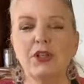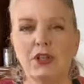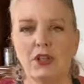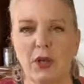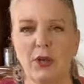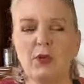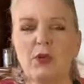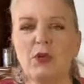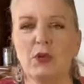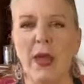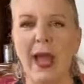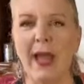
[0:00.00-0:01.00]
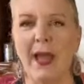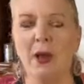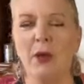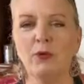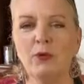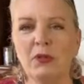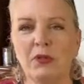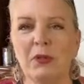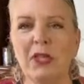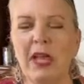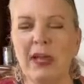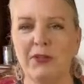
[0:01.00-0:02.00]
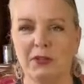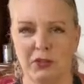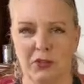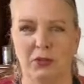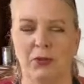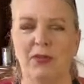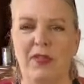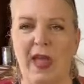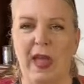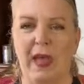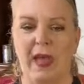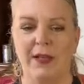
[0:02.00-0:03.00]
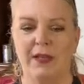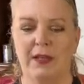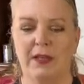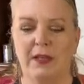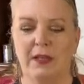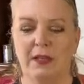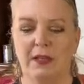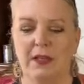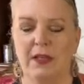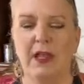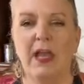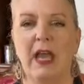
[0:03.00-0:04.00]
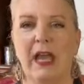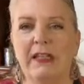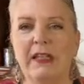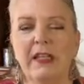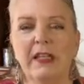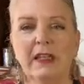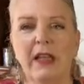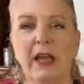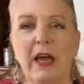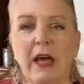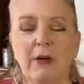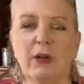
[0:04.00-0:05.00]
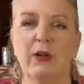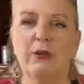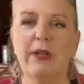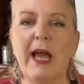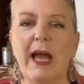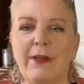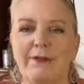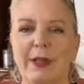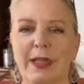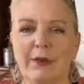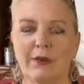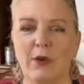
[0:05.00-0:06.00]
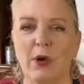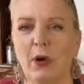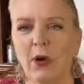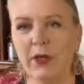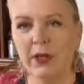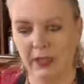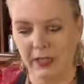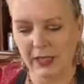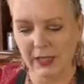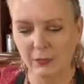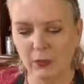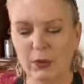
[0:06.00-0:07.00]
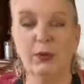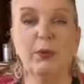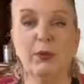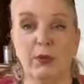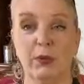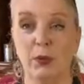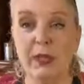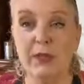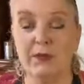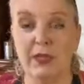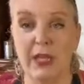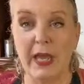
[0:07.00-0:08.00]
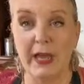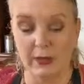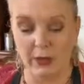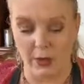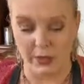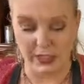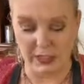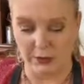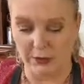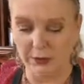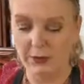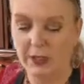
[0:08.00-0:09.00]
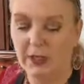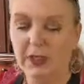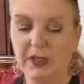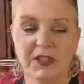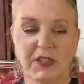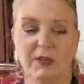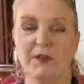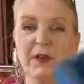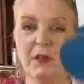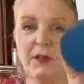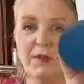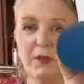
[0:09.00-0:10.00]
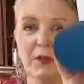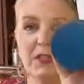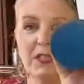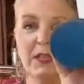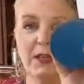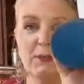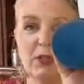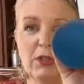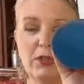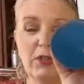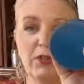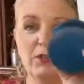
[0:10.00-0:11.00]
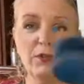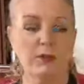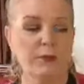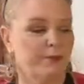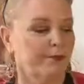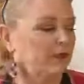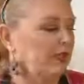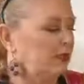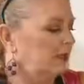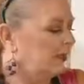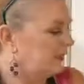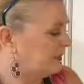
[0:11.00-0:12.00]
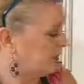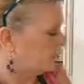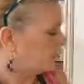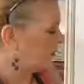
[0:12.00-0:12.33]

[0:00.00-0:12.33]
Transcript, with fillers: show you how to get to that. And then I'll go live later on and we'll put the Queen of the Nile on here. So the very first thing I'm gonna do is I'm